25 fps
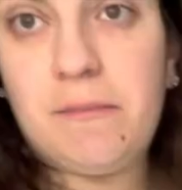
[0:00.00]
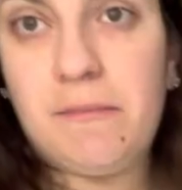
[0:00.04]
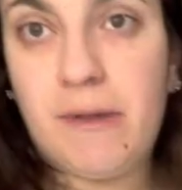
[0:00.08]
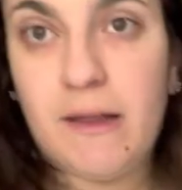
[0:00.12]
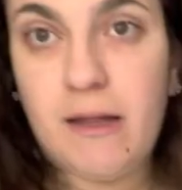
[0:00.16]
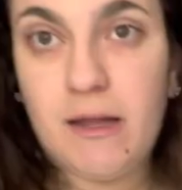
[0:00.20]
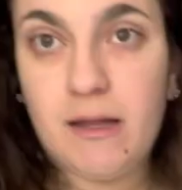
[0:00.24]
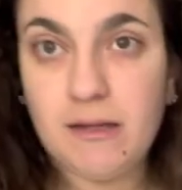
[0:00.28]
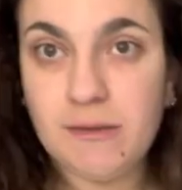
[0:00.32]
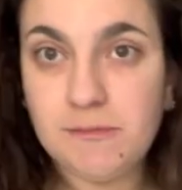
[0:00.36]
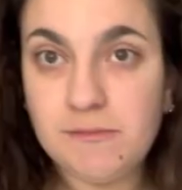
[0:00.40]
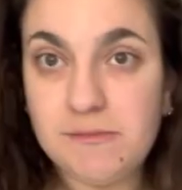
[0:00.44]

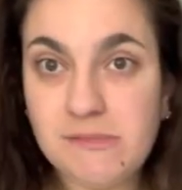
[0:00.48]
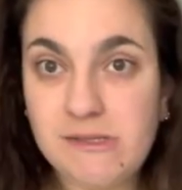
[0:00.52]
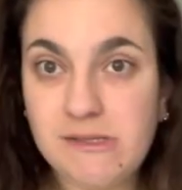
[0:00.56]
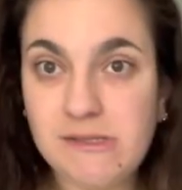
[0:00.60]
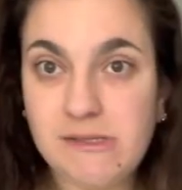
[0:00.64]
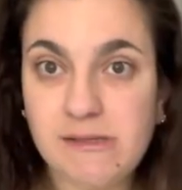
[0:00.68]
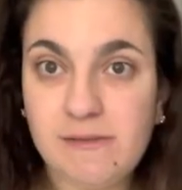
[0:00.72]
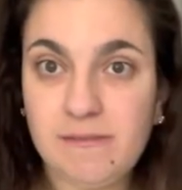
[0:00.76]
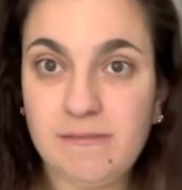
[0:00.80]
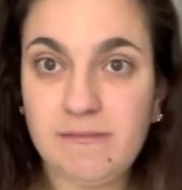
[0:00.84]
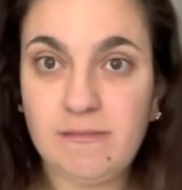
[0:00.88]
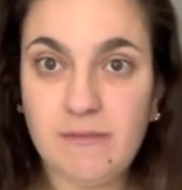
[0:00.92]

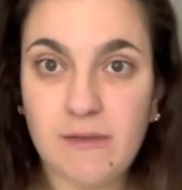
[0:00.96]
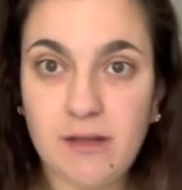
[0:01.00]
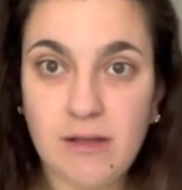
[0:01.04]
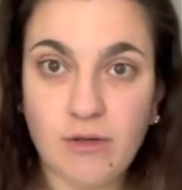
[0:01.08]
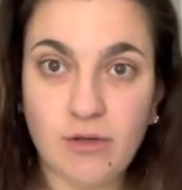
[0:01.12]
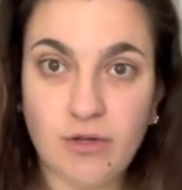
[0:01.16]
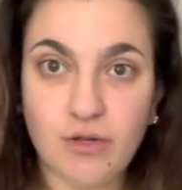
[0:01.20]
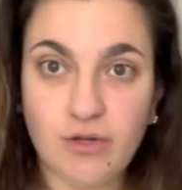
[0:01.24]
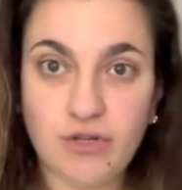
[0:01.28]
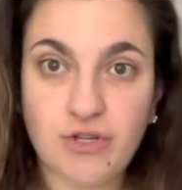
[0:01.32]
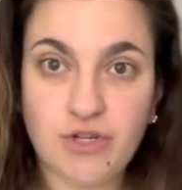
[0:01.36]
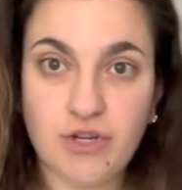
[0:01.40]
bombs
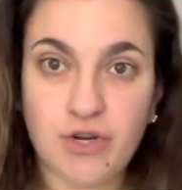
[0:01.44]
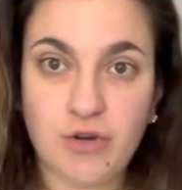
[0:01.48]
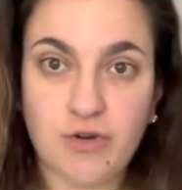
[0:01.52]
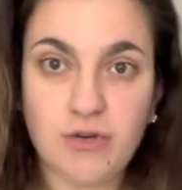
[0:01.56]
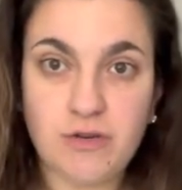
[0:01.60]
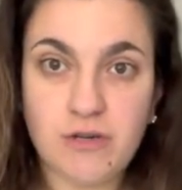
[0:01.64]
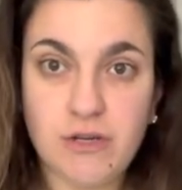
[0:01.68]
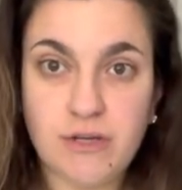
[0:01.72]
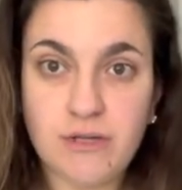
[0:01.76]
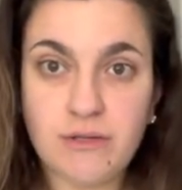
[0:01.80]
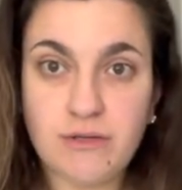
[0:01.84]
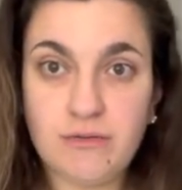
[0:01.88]
in their
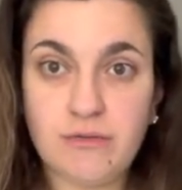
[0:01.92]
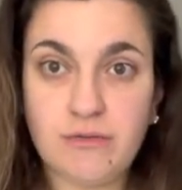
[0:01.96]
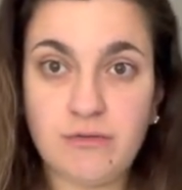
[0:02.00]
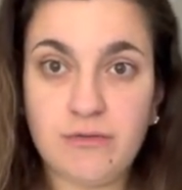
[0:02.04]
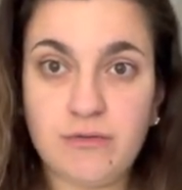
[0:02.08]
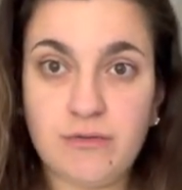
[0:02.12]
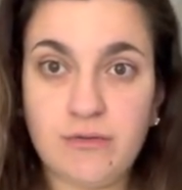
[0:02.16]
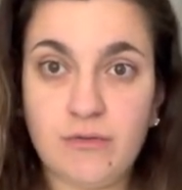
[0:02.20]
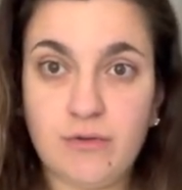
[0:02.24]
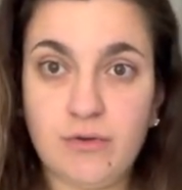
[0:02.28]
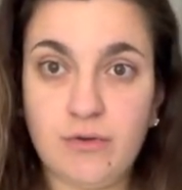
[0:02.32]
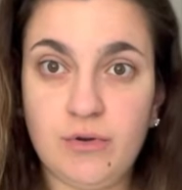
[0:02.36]
shirt.
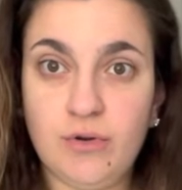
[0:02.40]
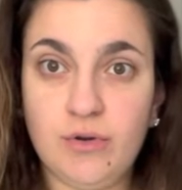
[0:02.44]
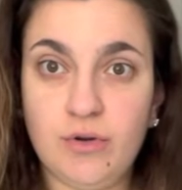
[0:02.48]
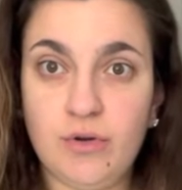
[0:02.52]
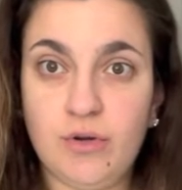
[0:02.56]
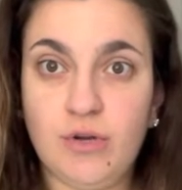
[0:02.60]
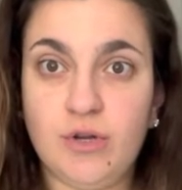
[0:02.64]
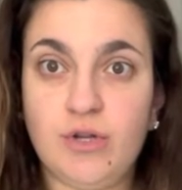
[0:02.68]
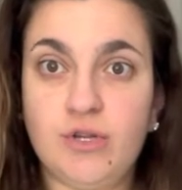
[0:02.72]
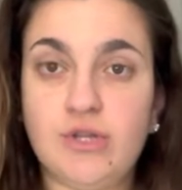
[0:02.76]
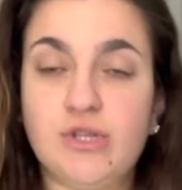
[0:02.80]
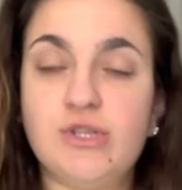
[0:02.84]

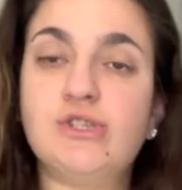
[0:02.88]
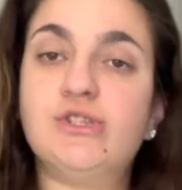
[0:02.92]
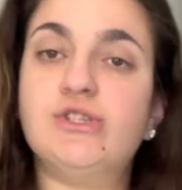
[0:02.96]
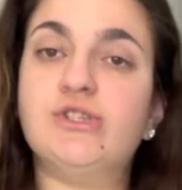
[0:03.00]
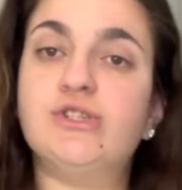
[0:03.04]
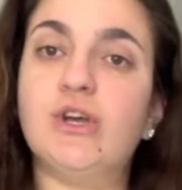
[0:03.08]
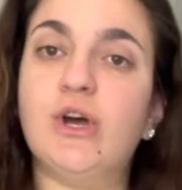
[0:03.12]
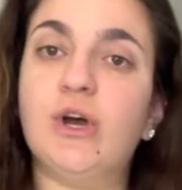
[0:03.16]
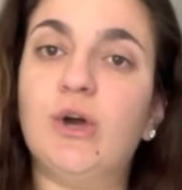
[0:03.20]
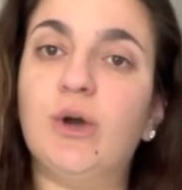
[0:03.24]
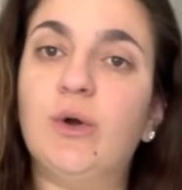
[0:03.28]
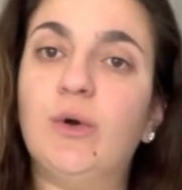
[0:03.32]

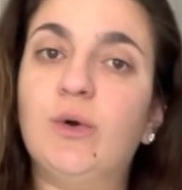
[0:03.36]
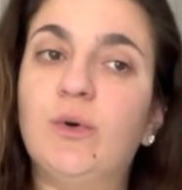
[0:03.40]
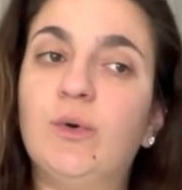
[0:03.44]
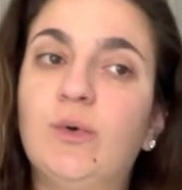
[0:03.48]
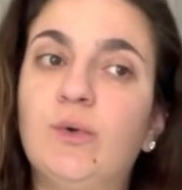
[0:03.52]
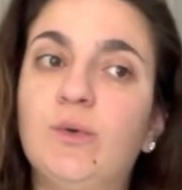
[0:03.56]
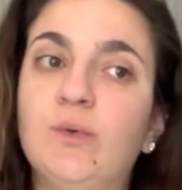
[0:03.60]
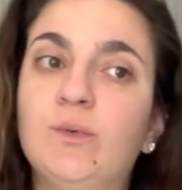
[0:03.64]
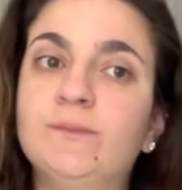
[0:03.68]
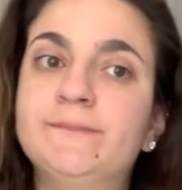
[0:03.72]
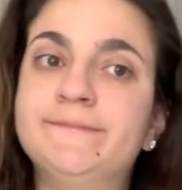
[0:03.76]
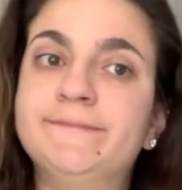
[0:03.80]

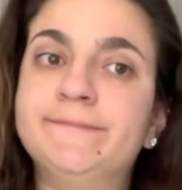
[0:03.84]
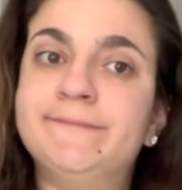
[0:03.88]
So